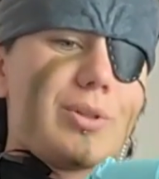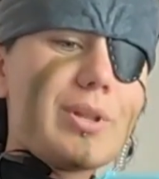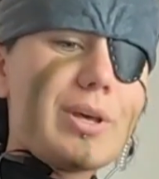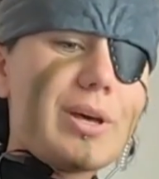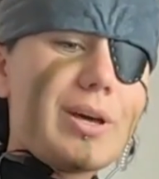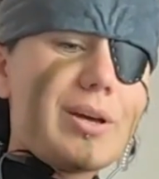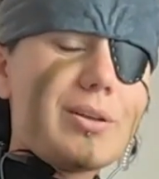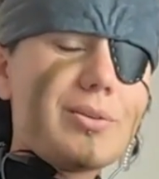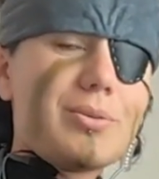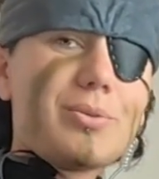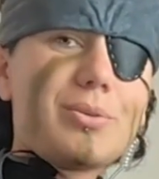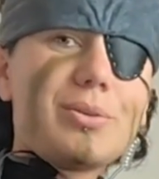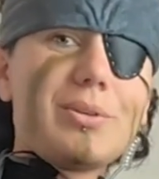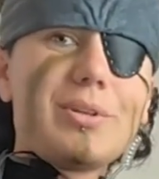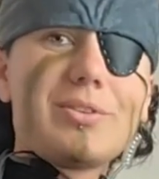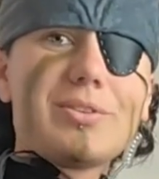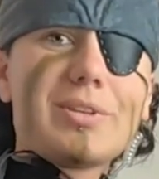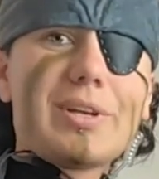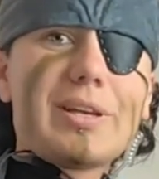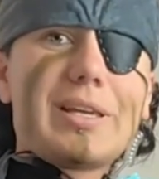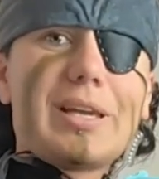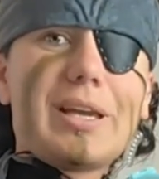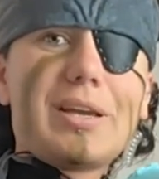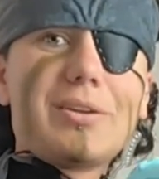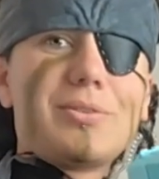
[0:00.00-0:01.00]
that. Or at least
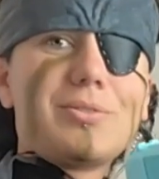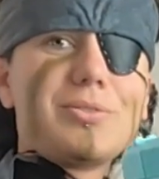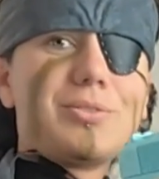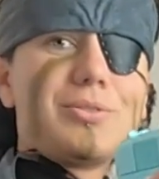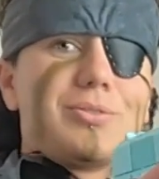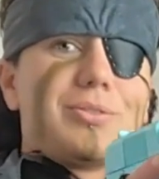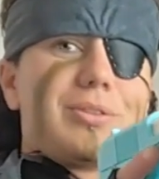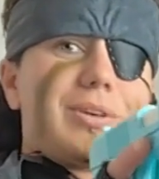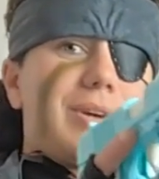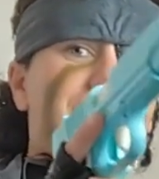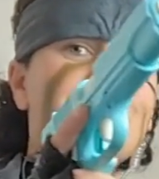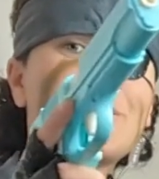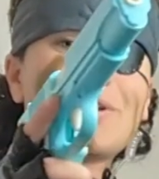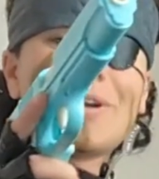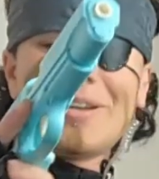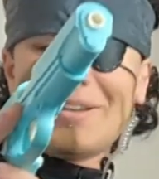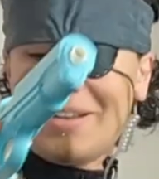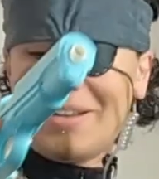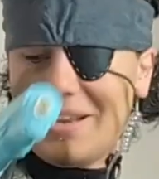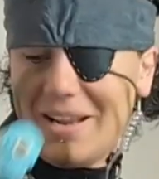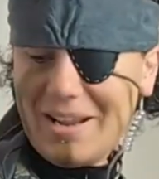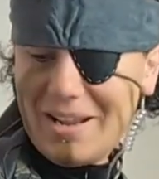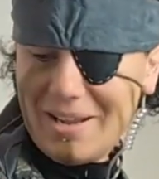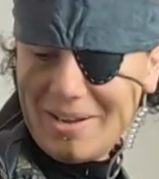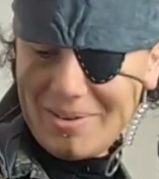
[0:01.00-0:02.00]
I cannot do that
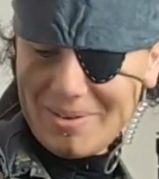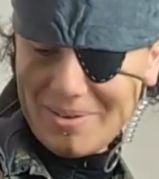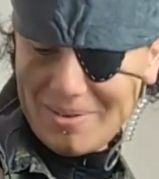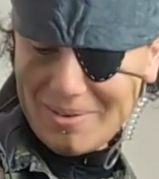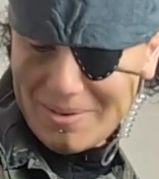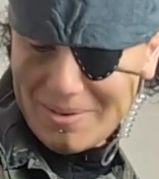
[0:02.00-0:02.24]
right now.